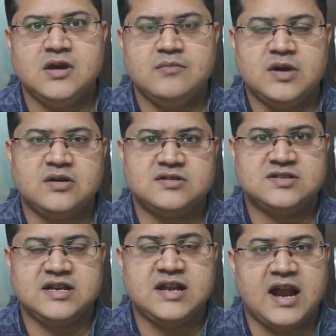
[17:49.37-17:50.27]

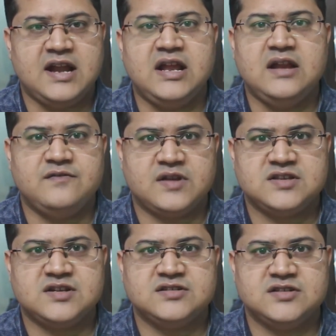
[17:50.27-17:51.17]
because in IT
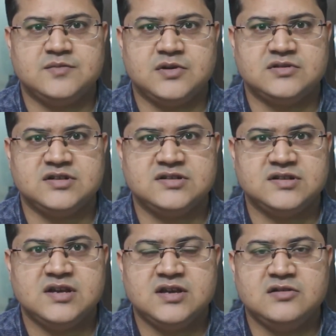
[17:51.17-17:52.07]
infrastructure
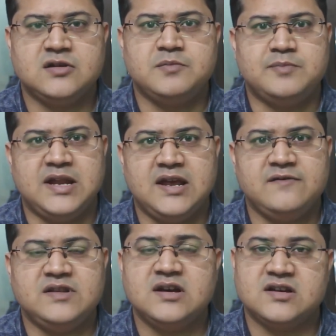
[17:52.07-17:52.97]
projects, you're playing
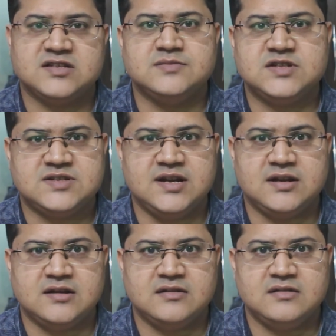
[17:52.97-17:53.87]
with the customer's
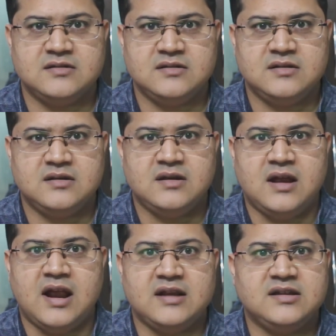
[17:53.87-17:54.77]
data
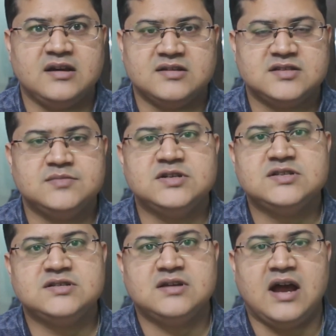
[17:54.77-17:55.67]
and the
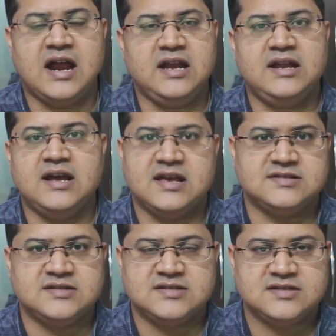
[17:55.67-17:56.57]
customer's IT
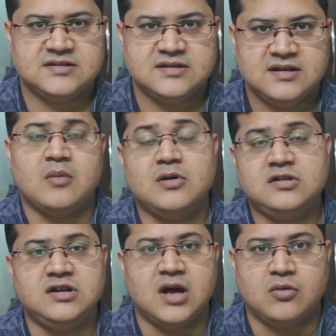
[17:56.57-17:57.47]
assets. Talk about
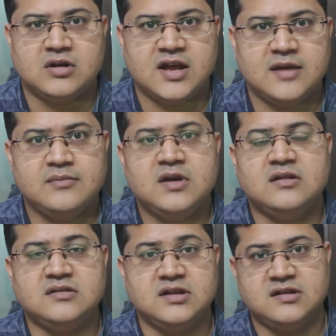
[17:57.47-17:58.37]
the downtime,
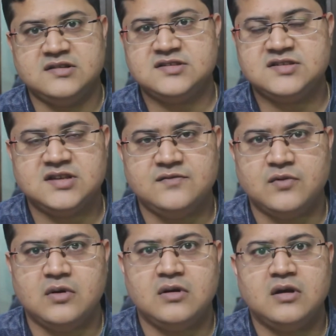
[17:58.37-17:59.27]
the risks
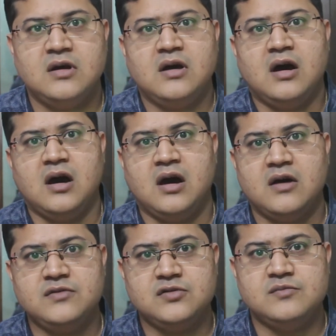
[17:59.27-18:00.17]
involved,
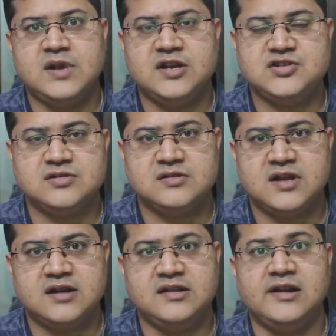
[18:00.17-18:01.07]
how you made sure
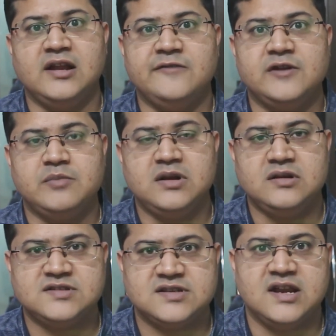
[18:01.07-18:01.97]
that the
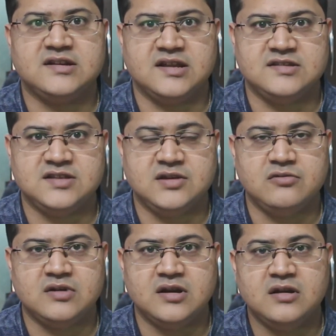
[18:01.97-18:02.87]
deliverables get
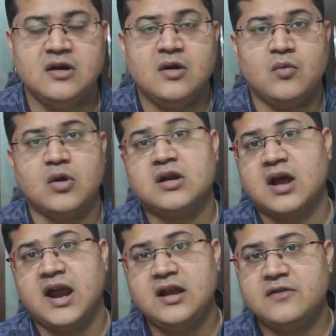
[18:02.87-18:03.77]
executed, what
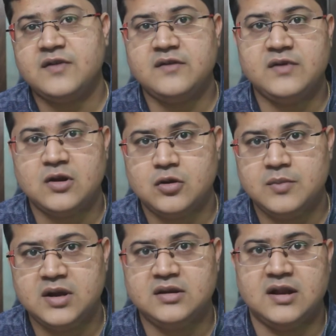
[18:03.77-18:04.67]
kind
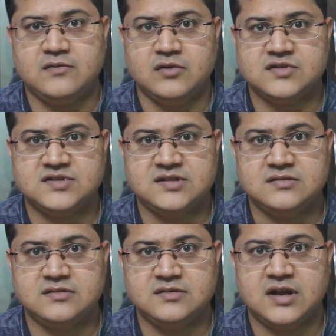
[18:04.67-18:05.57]
environment that was
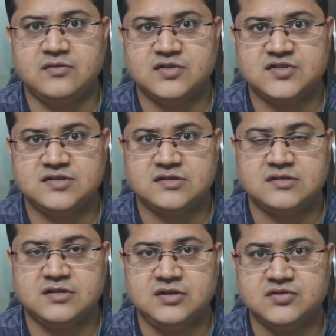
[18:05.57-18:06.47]

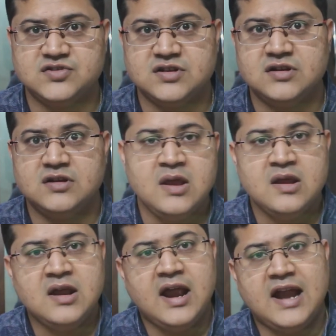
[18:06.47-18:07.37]
used.
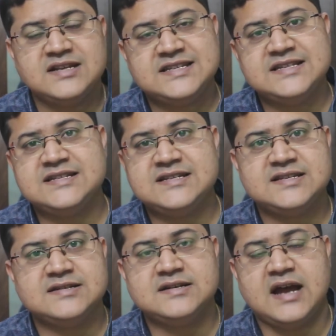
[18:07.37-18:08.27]
And since it's
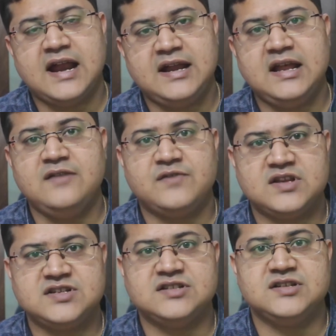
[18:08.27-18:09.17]
a IT
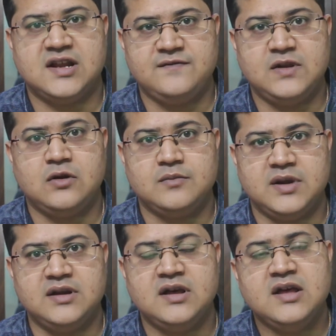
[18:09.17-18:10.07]
infrastructure
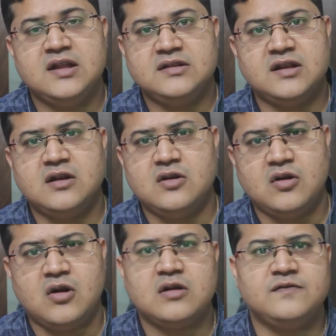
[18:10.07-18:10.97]
environment, there are a
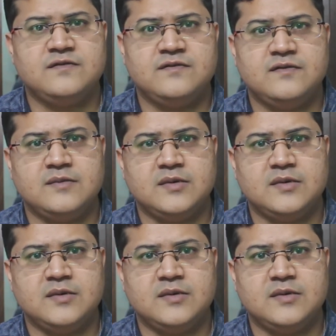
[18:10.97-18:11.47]
lot of